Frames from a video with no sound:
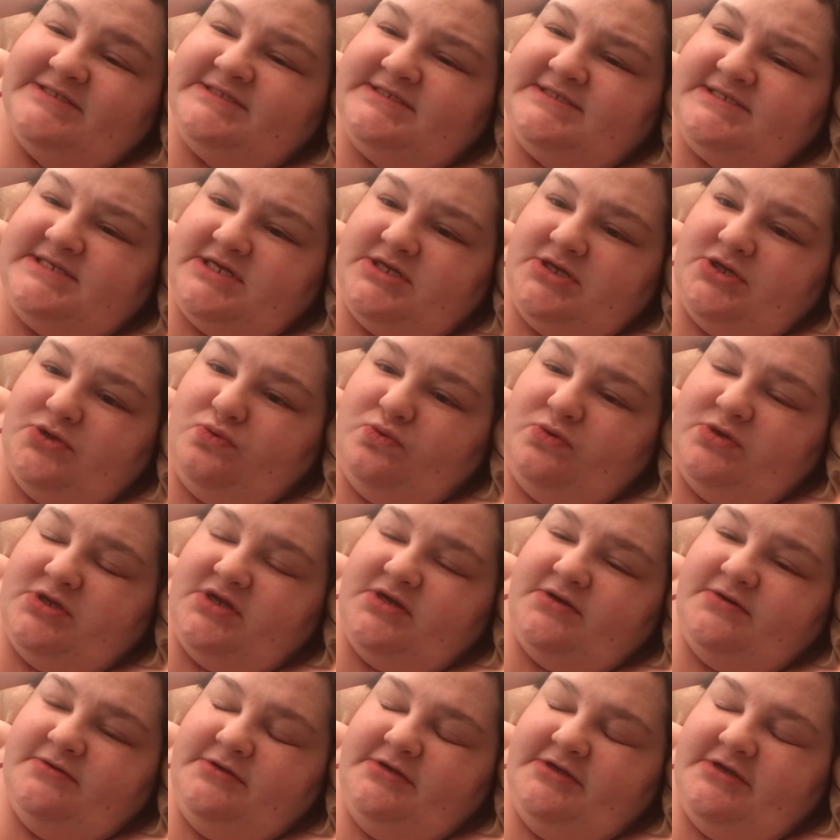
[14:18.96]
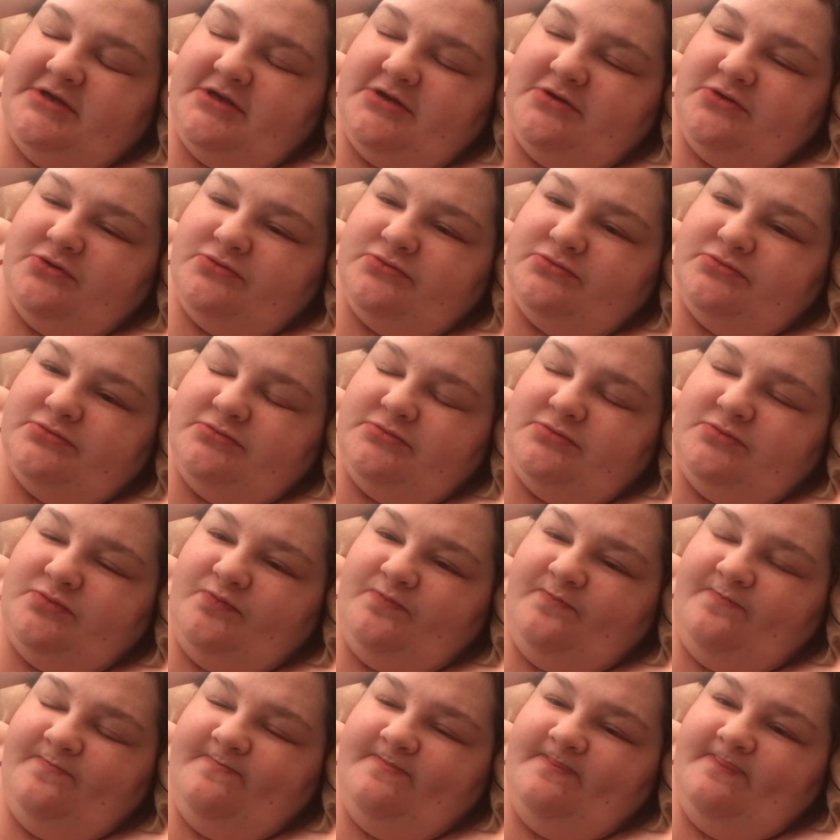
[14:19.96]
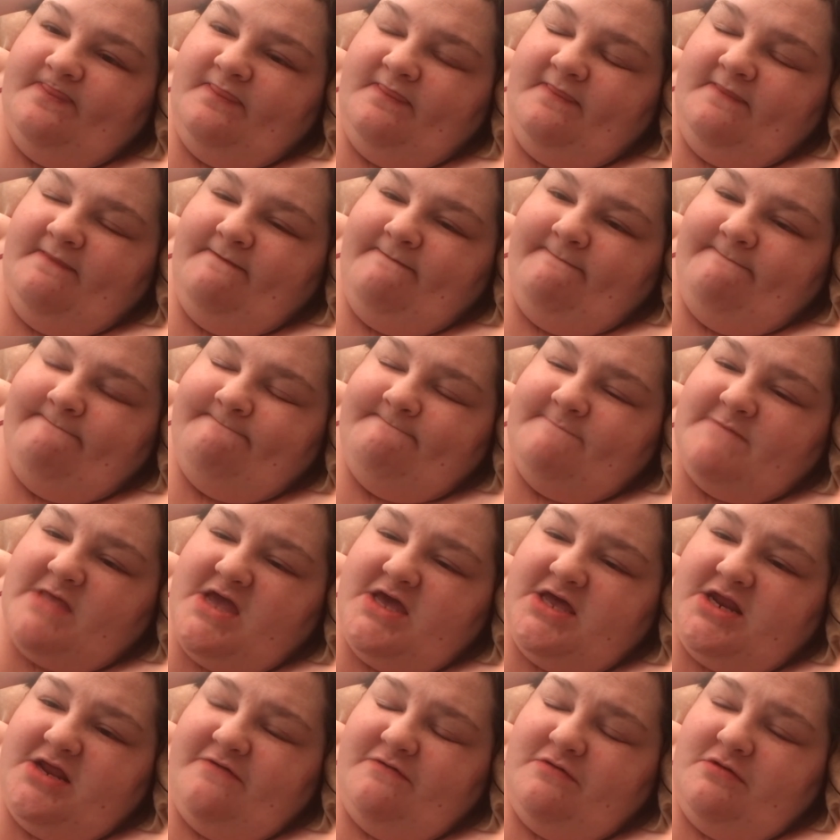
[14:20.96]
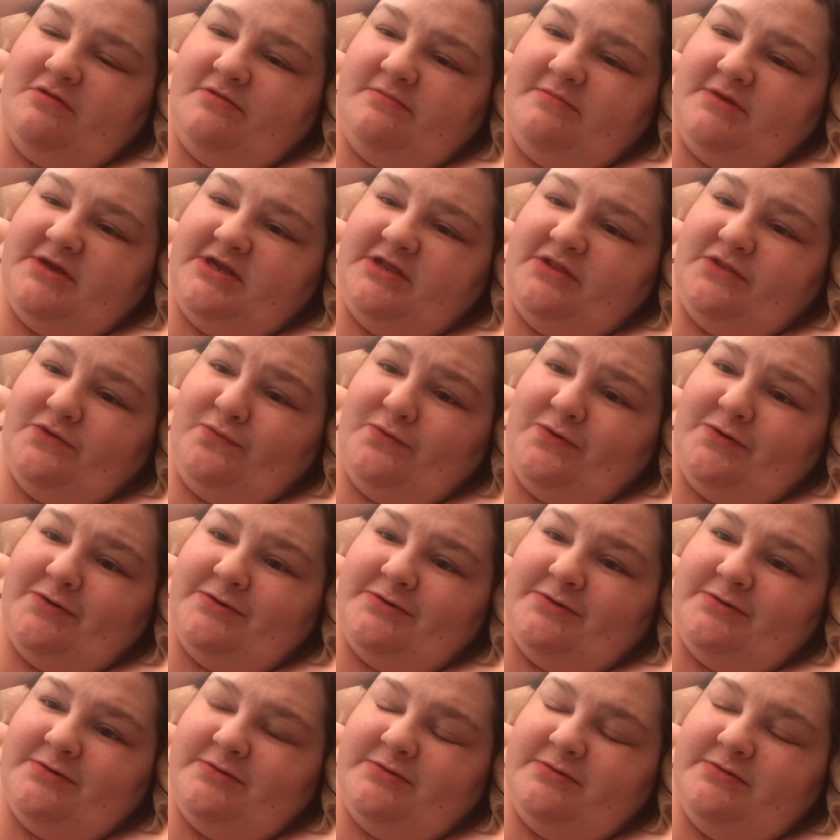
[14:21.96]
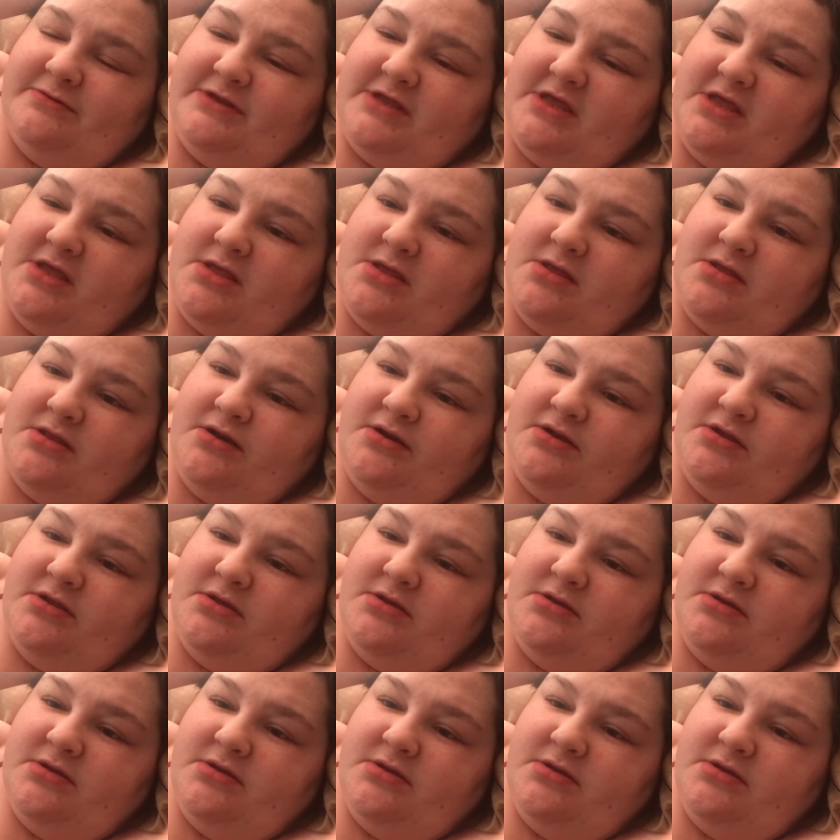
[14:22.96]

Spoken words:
still, but, you know, I could have all the money in the world and